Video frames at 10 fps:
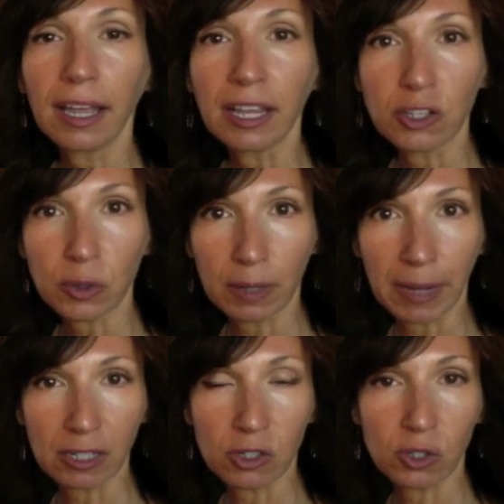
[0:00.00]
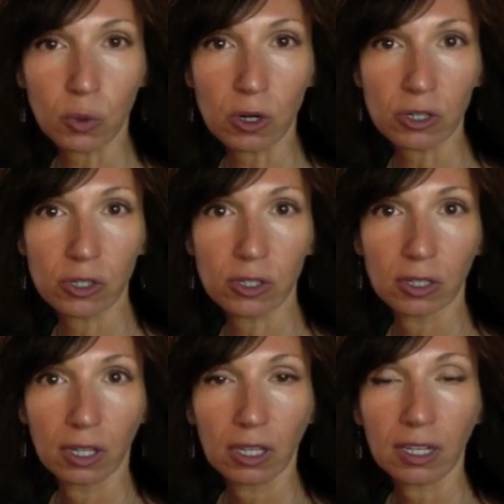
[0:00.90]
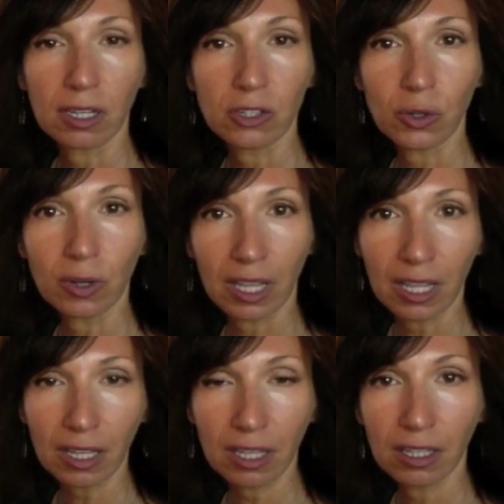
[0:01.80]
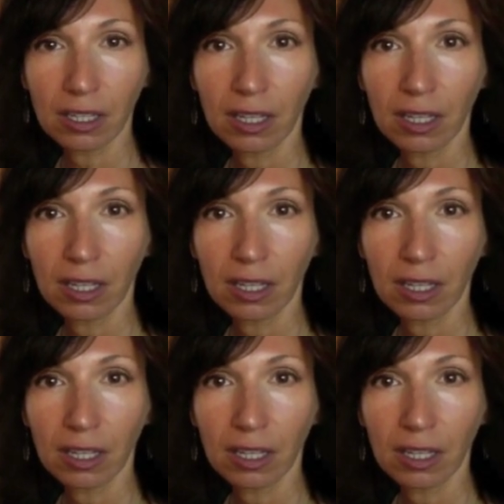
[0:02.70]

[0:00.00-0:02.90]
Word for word: and straight back to source. It is unique.